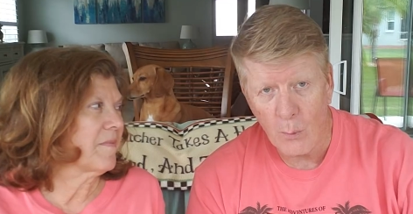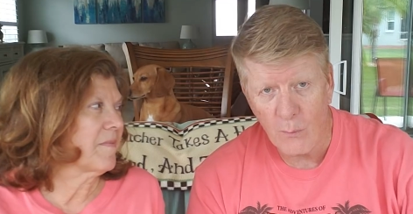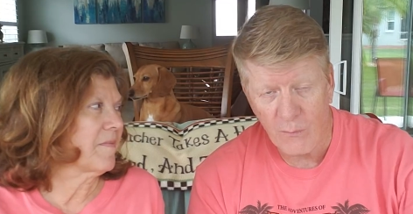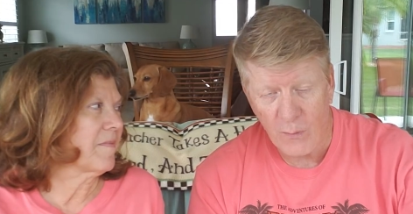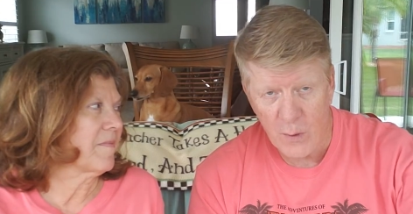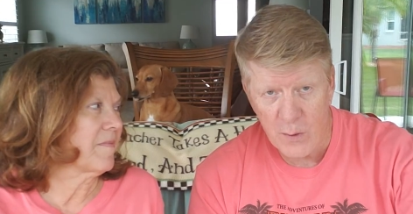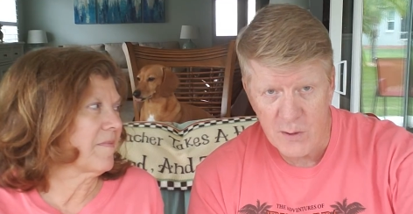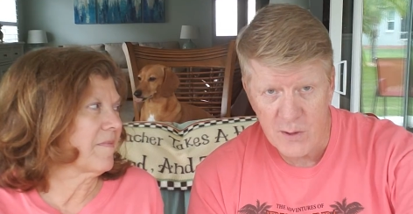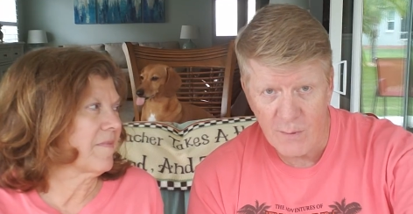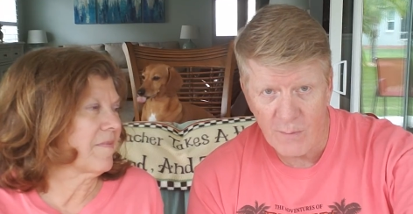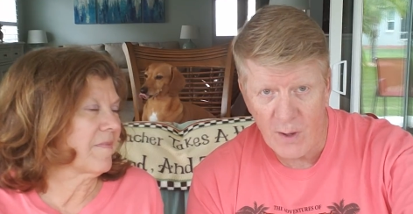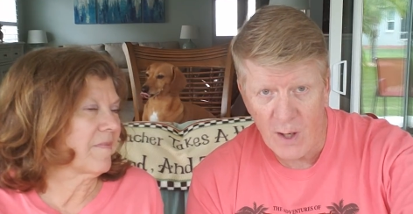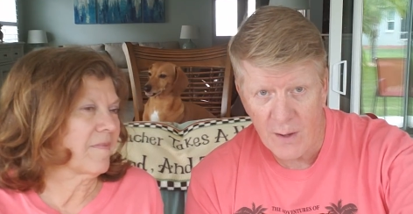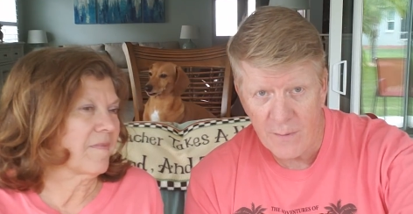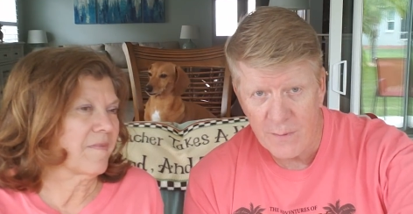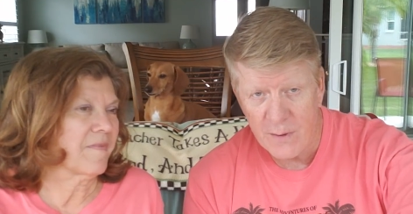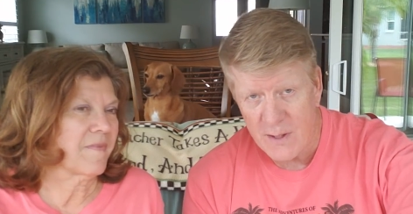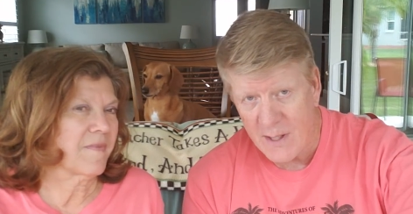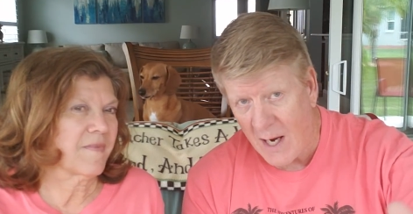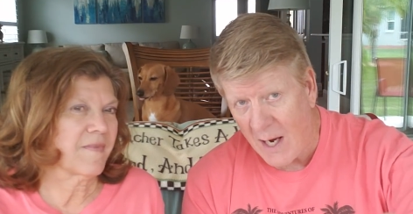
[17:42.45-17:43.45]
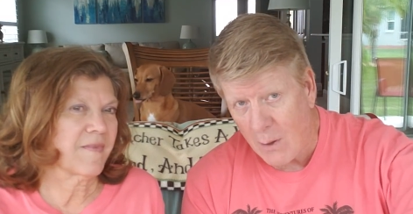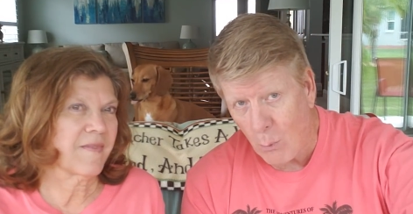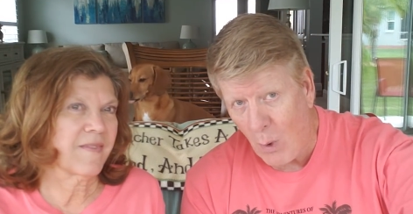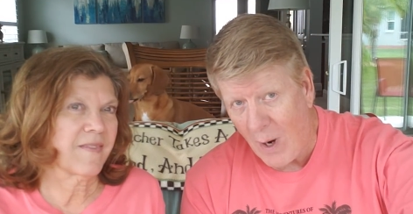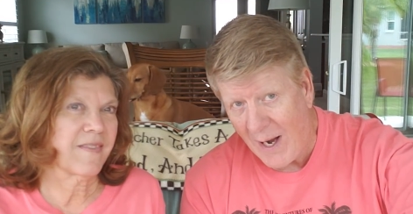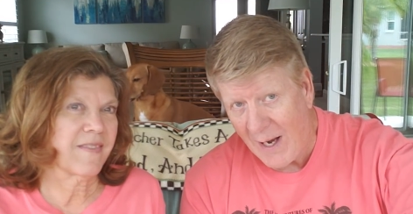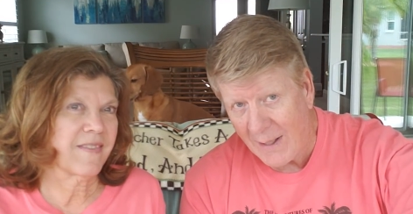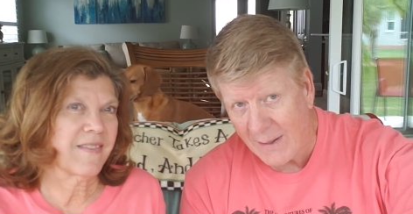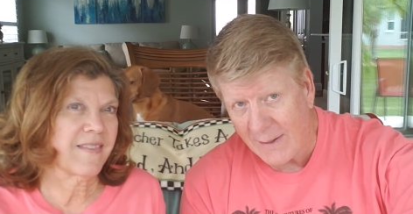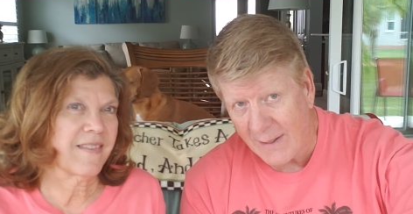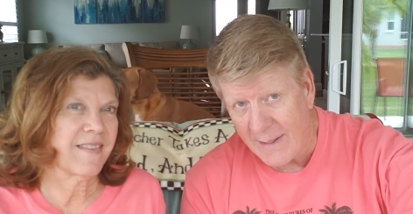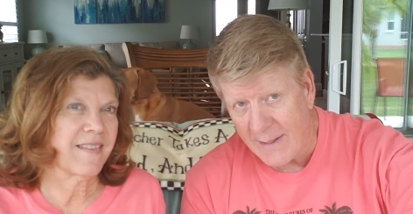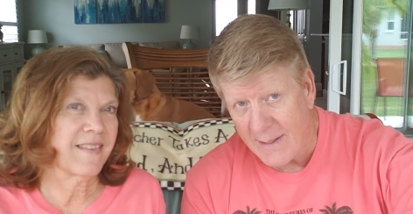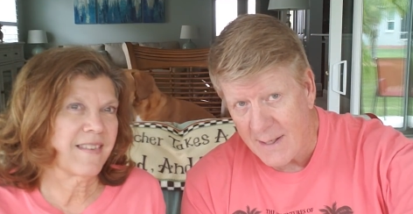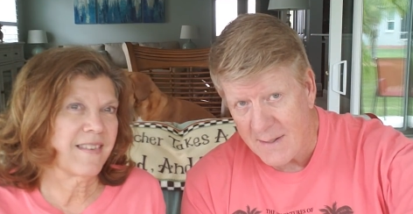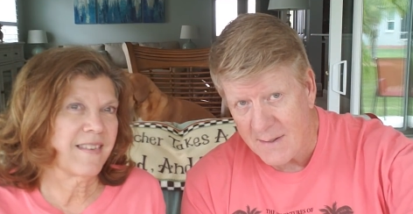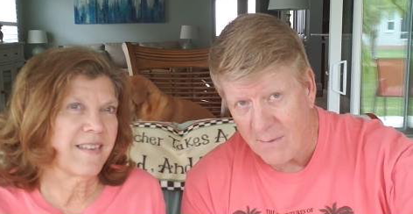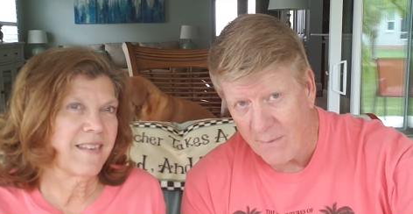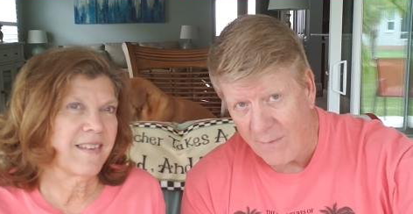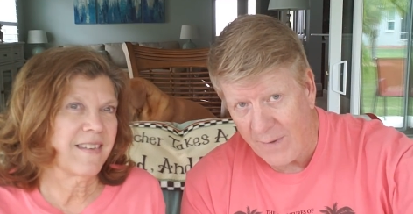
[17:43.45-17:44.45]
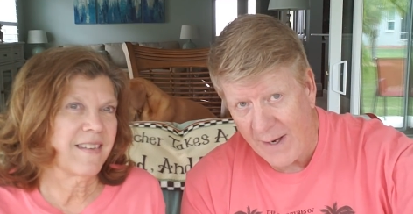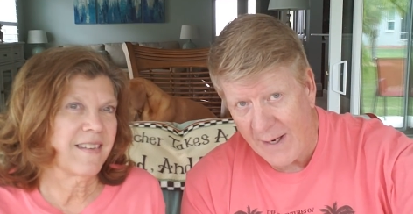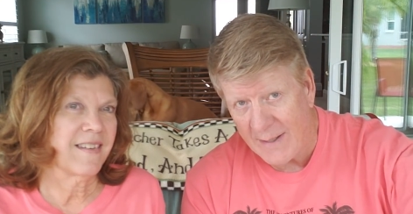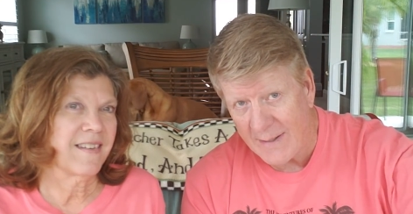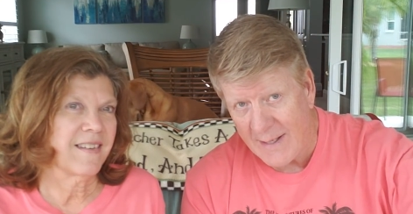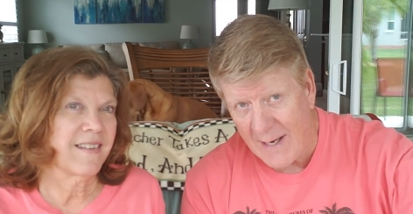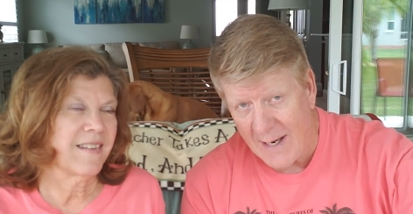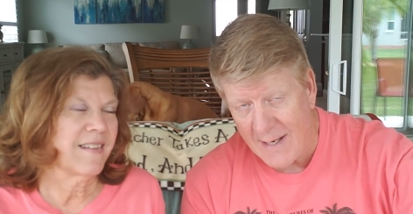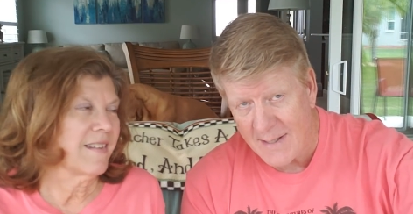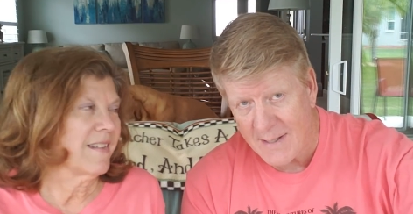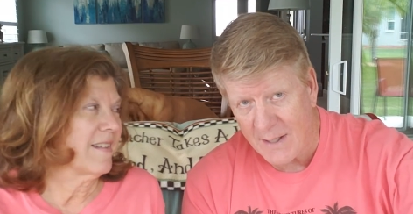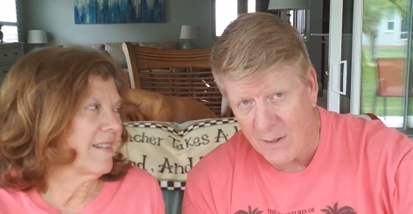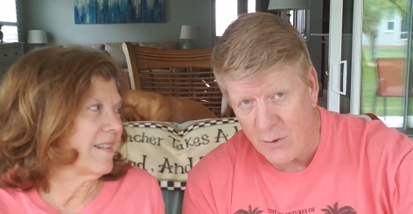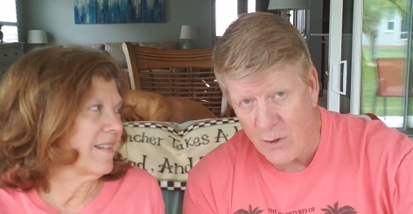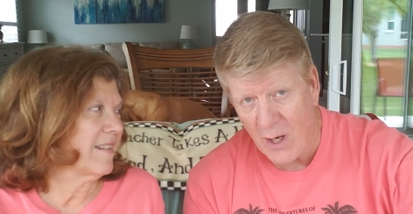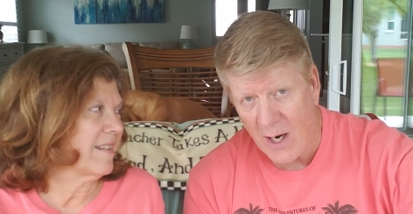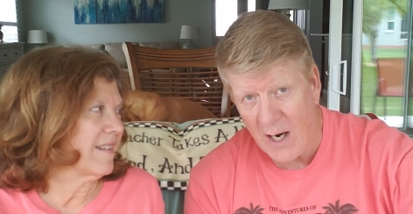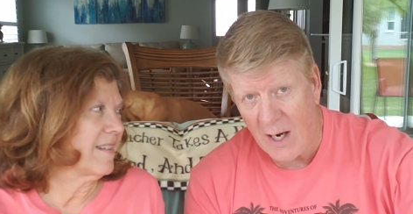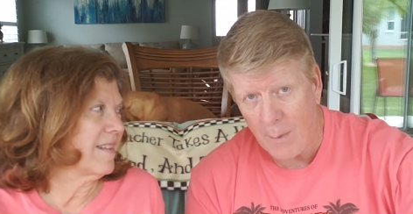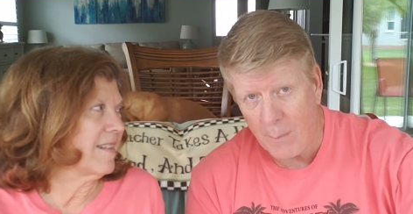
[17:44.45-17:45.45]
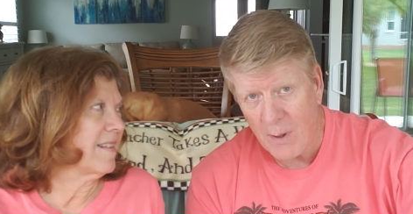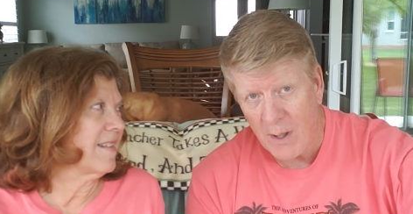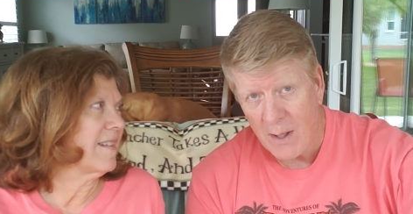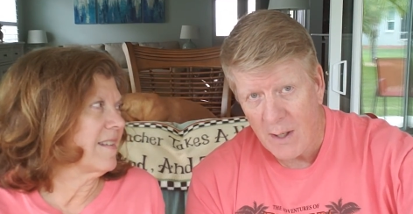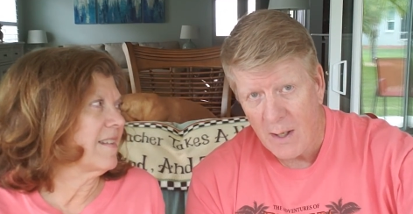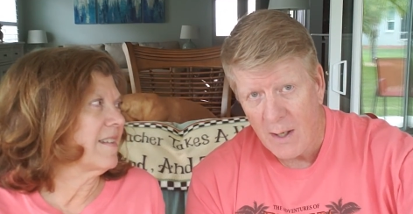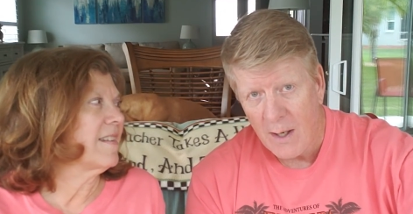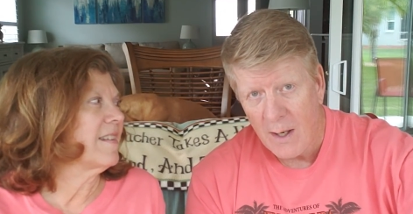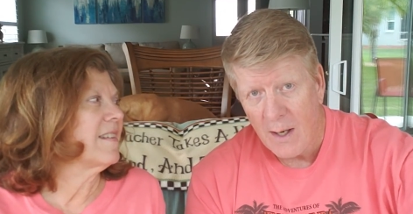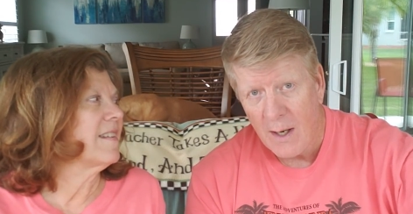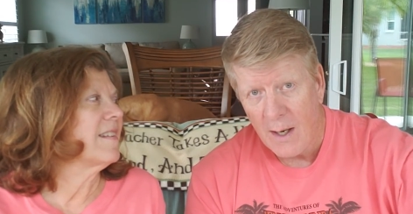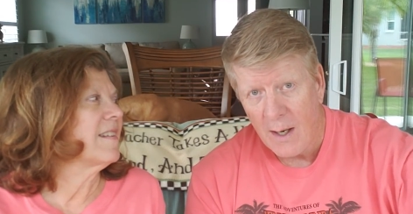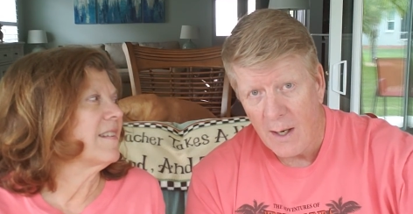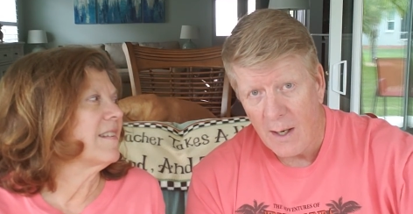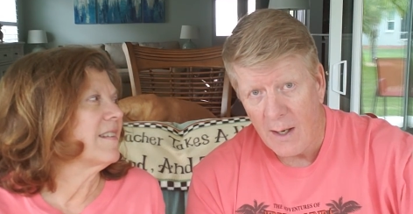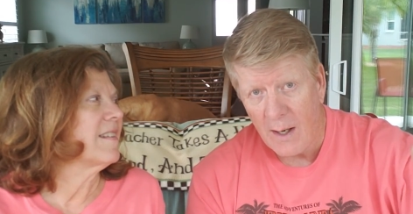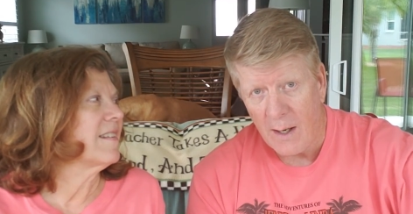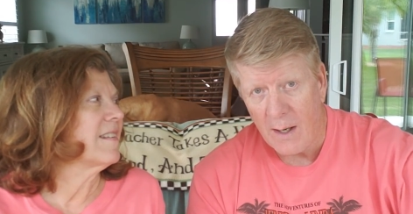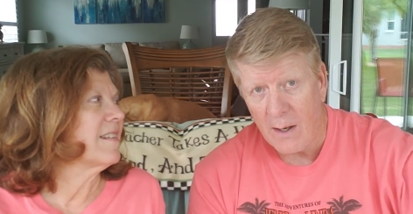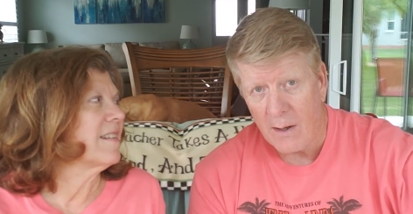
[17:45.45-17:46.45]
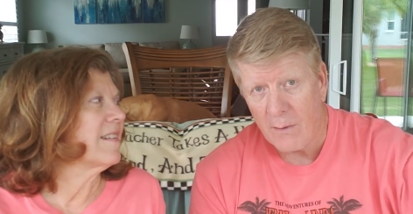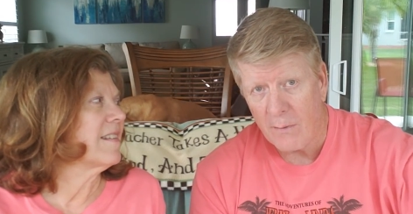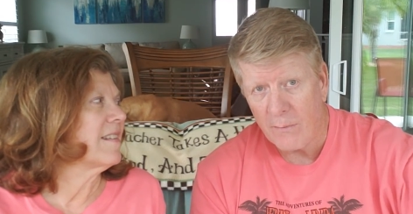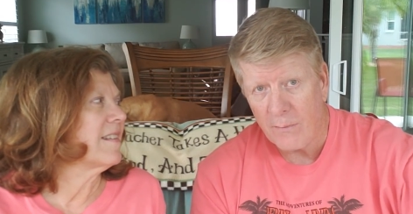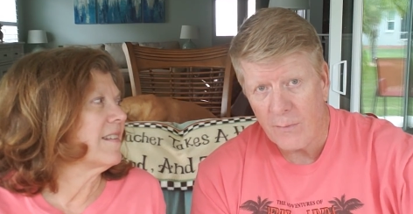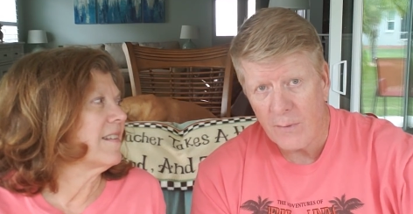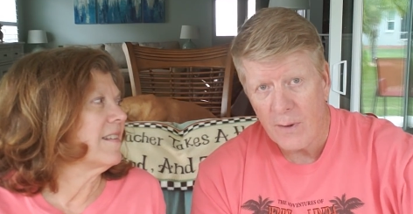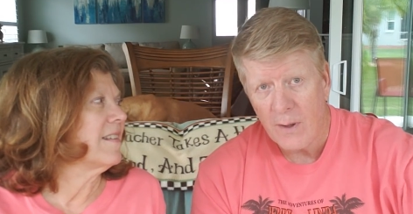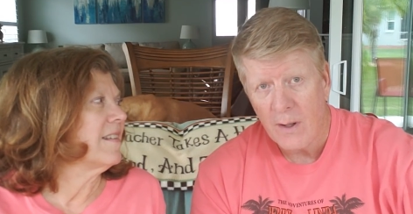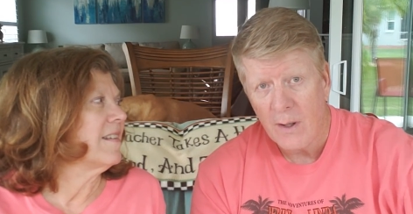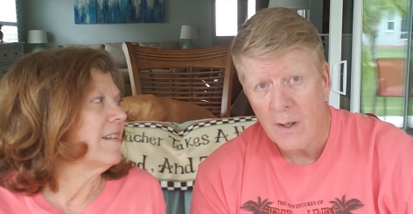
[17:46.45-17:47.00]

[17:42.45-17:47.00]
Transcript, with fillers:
Speaker 1: first of all, Don Wiley does a fantastic job of